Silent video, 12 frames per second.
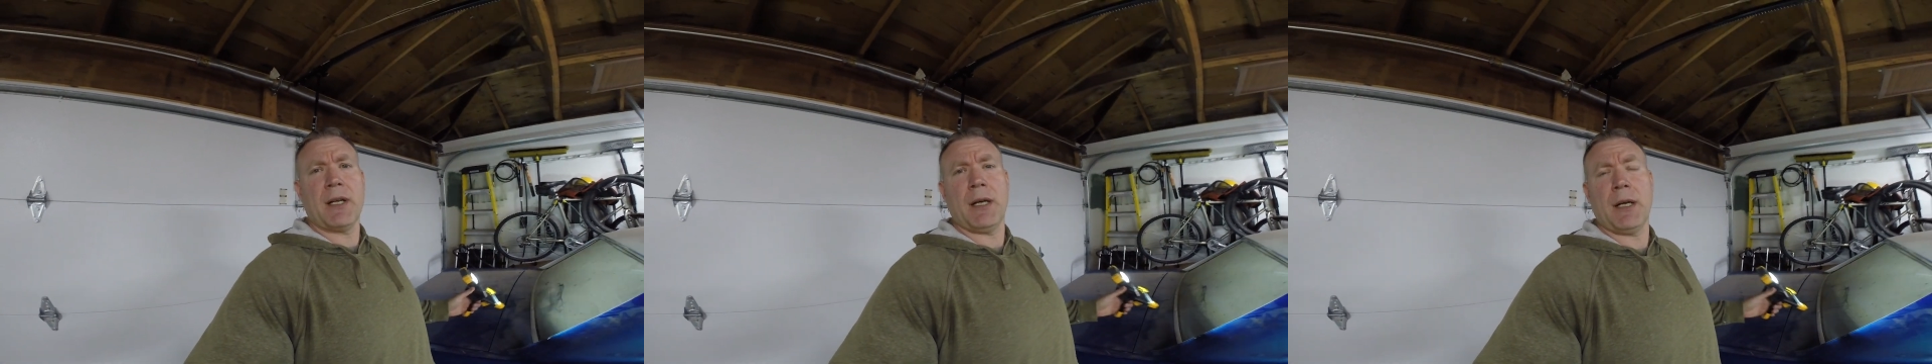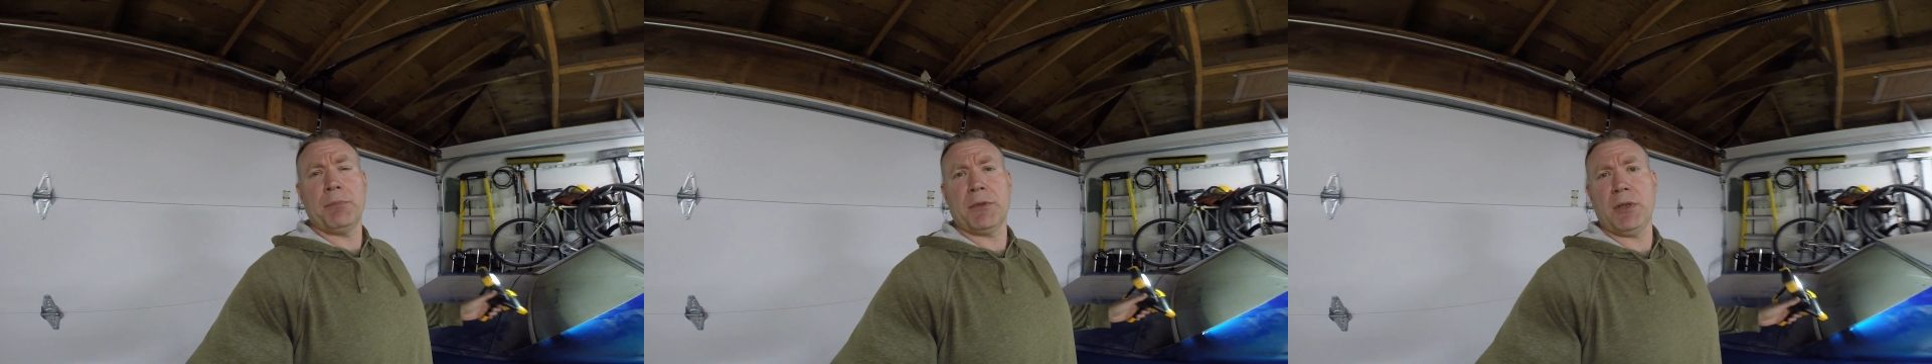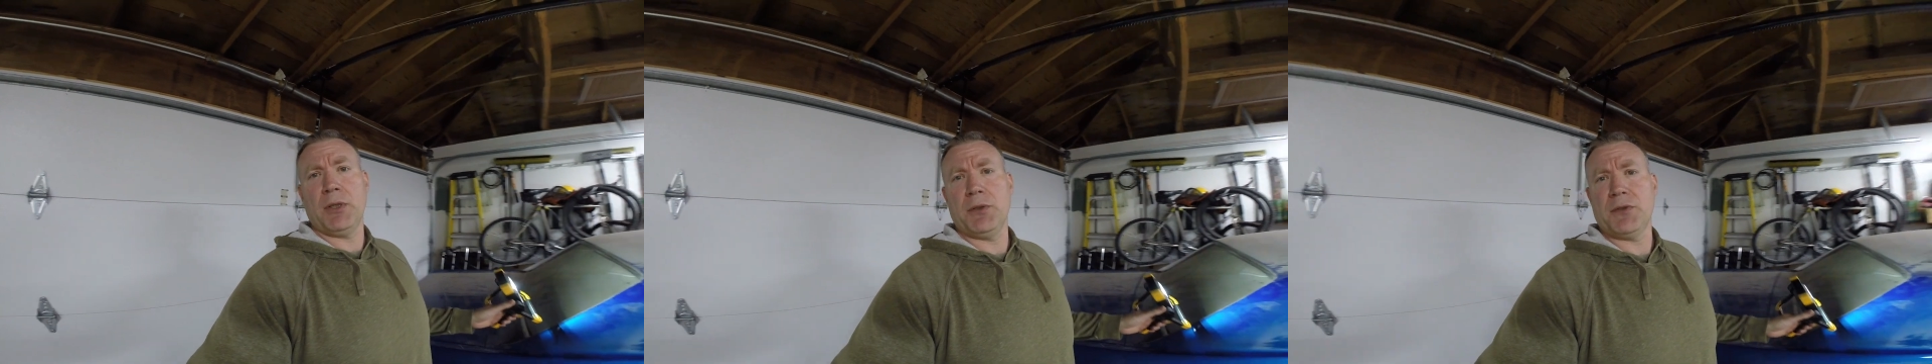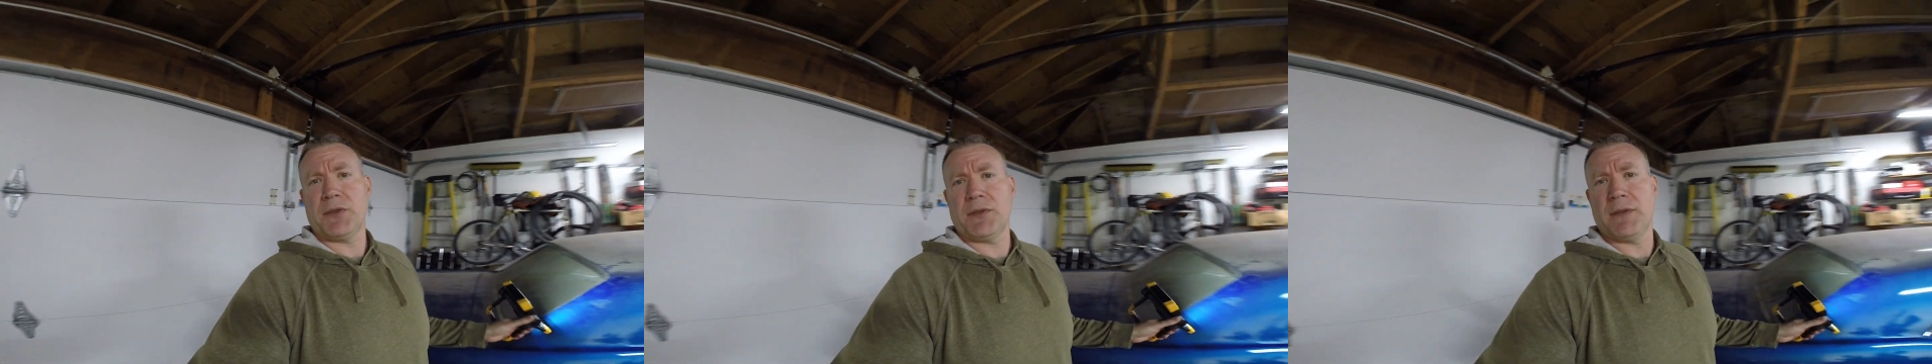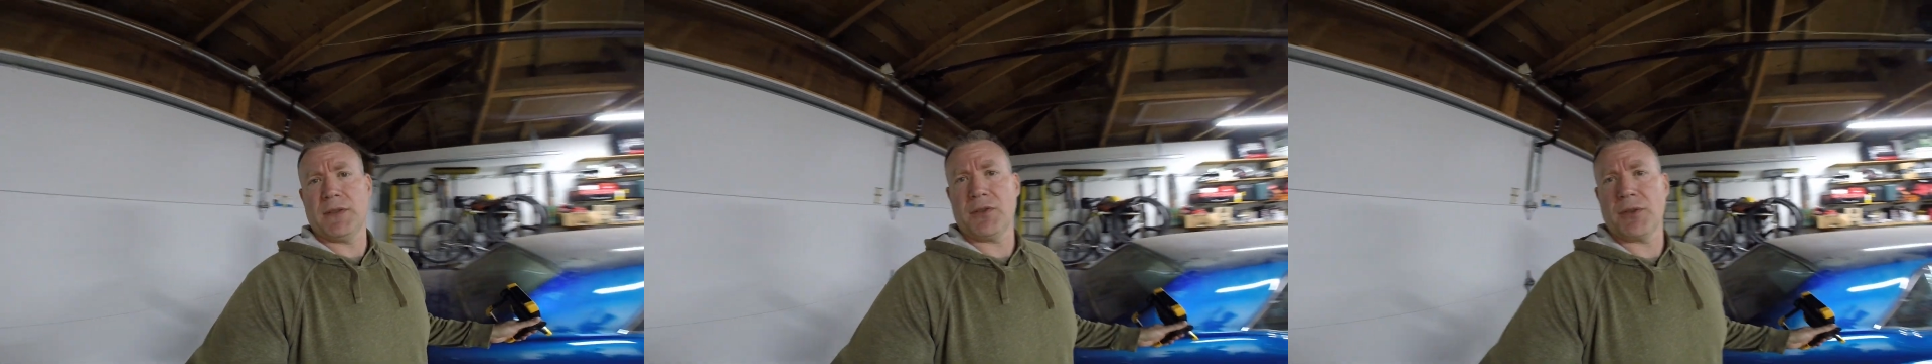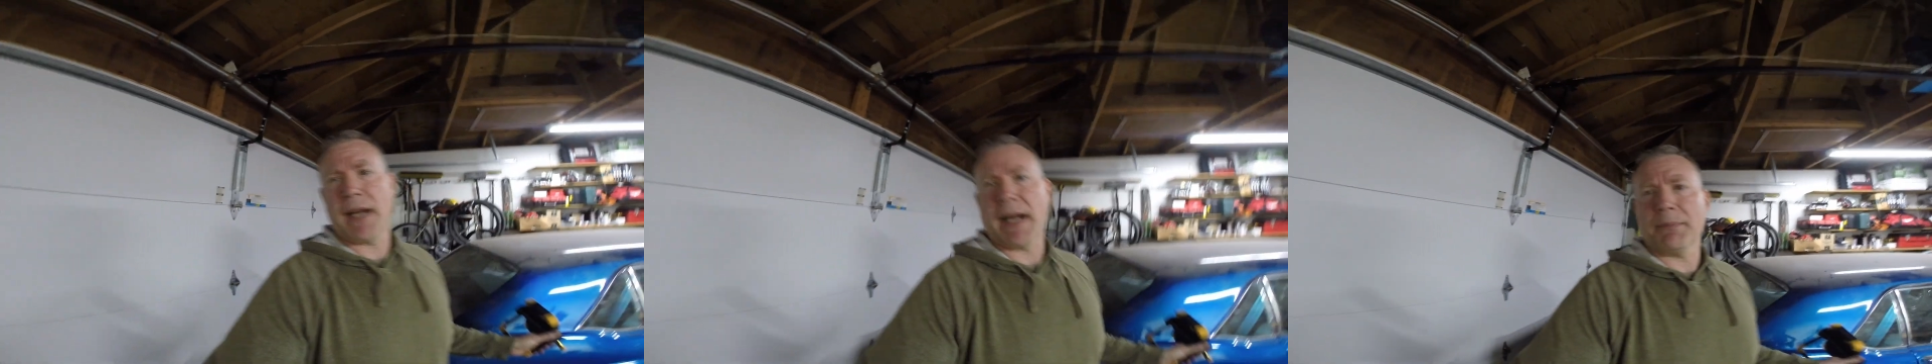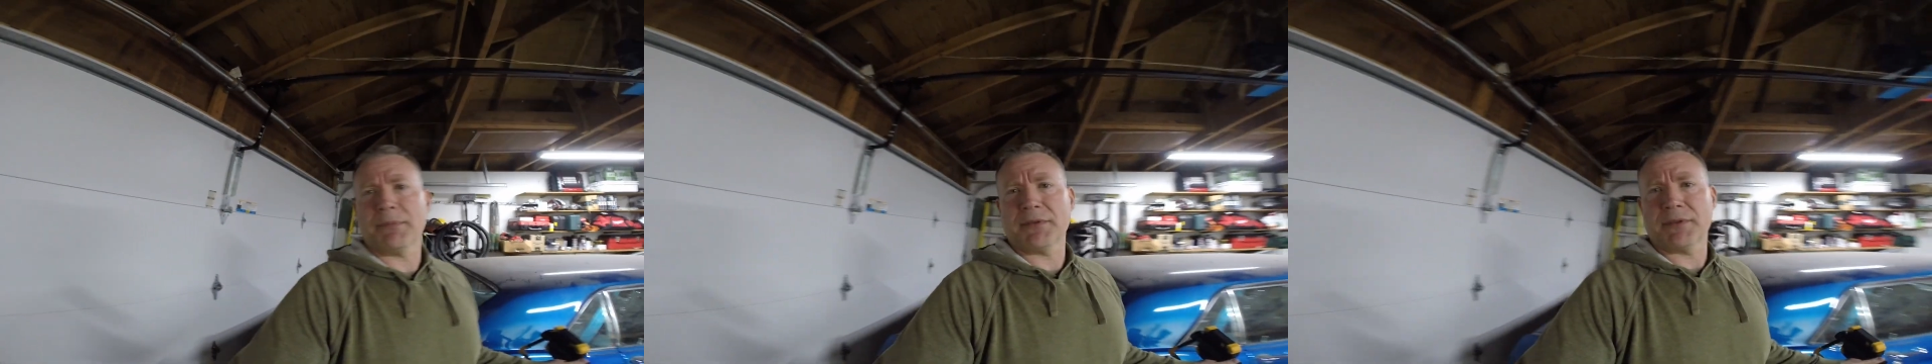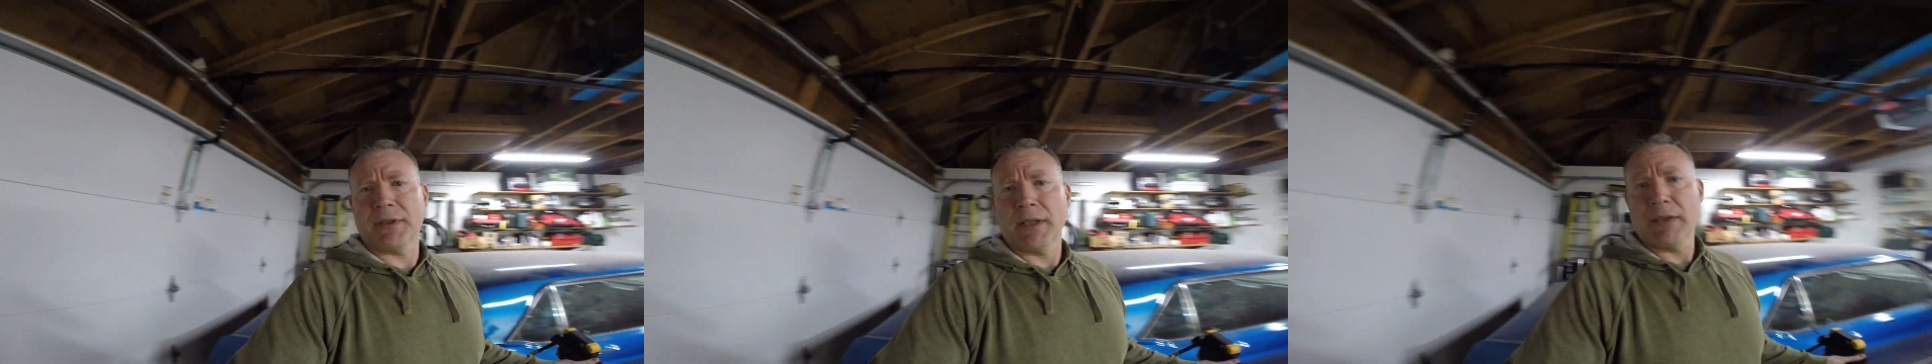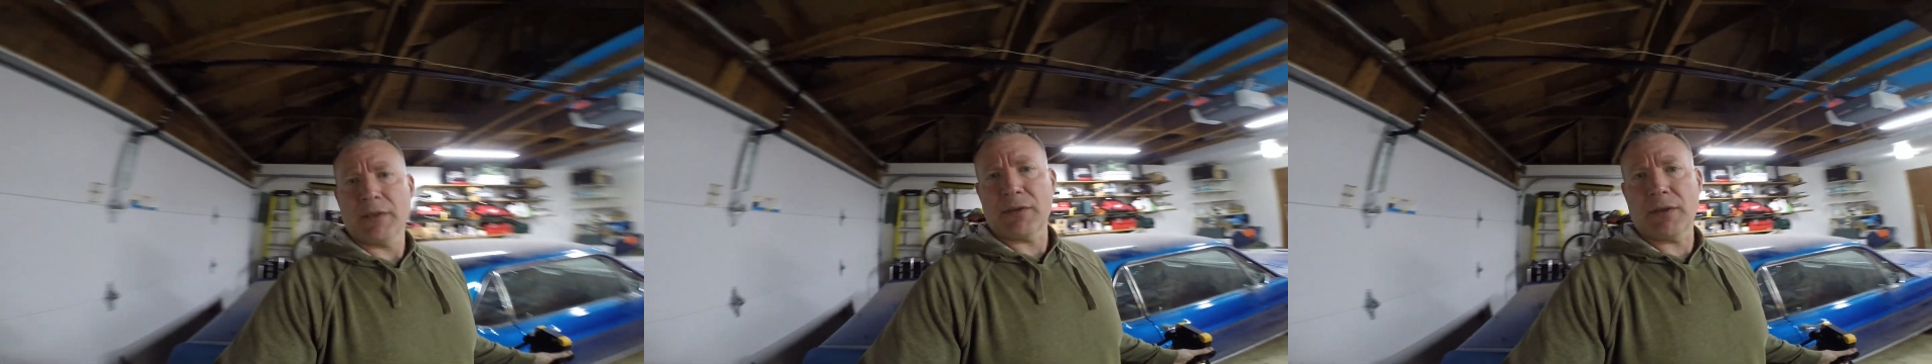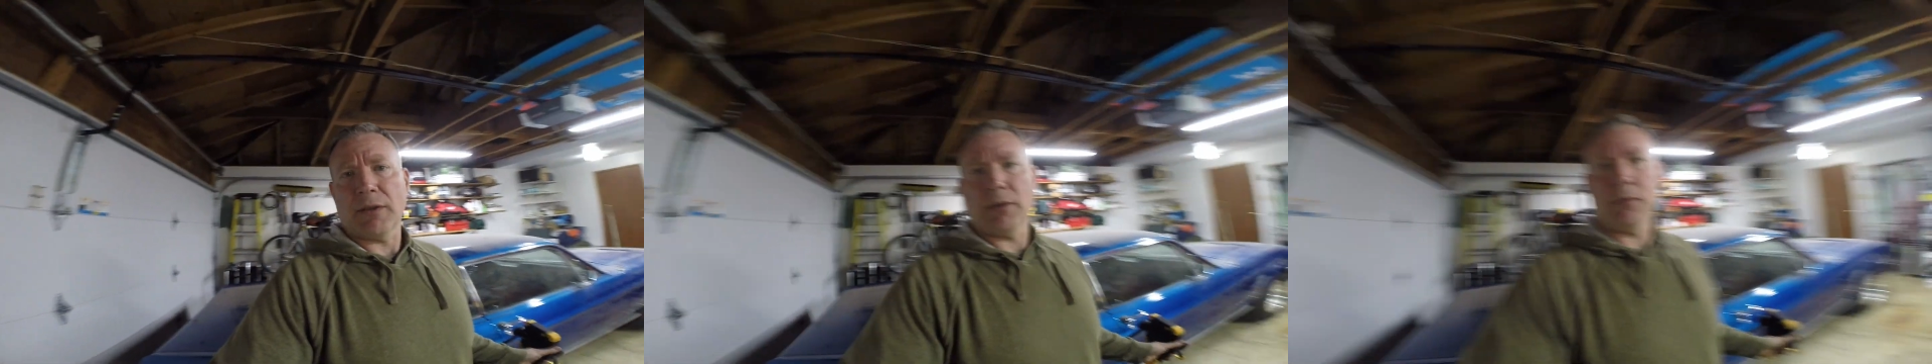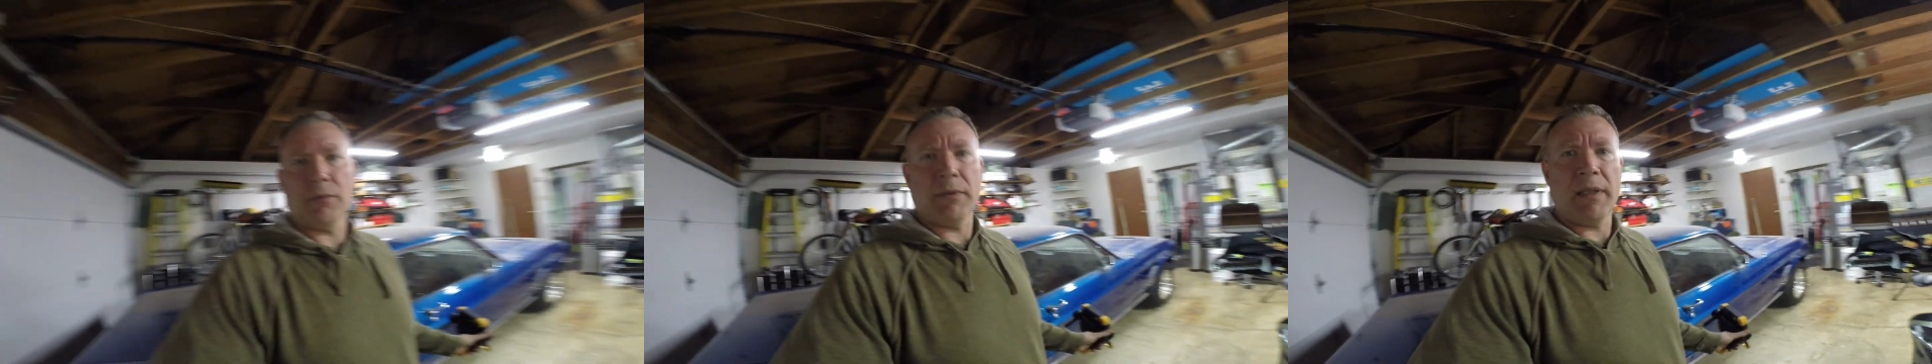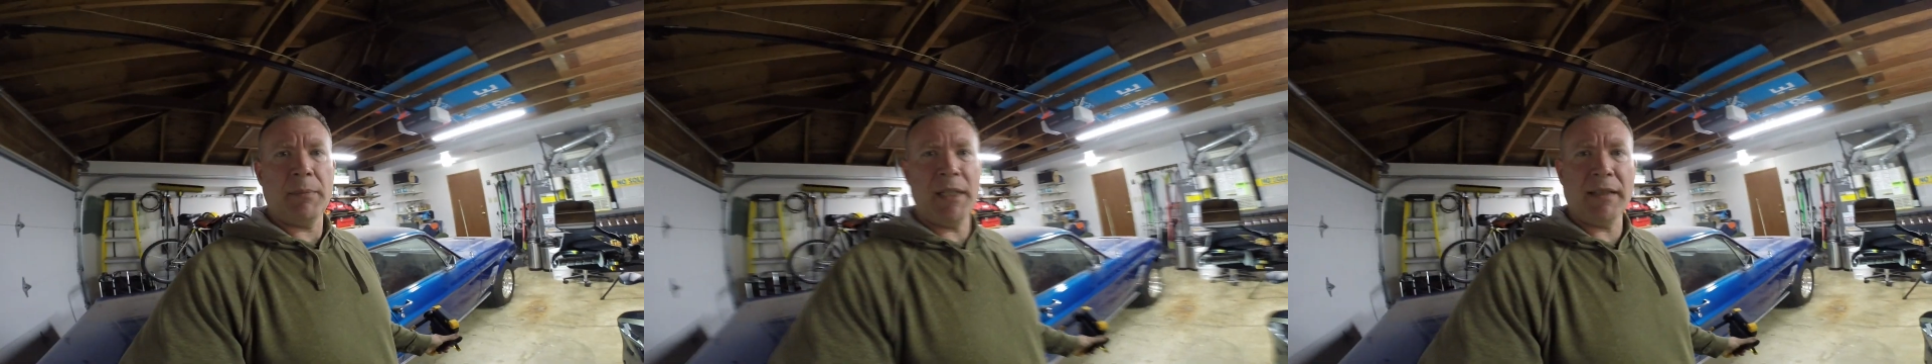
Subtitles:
up close, the straps. So let me